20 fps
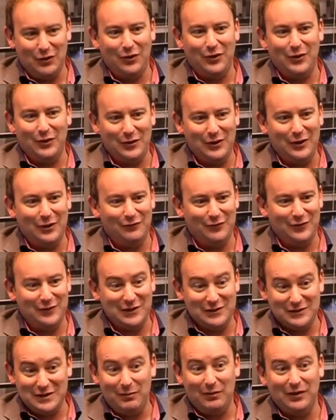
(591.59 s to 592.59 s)
well, I think, you know, for the
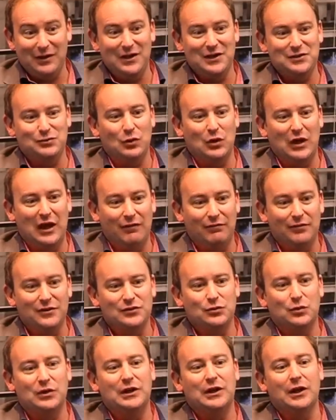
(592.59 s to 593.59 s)
next couple of years we'll have
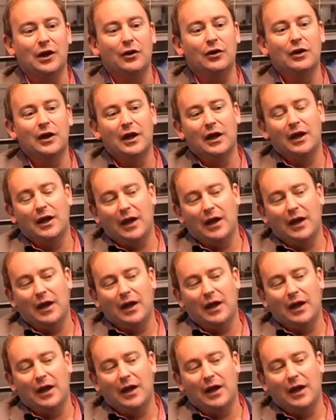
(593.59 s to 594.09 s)
this window,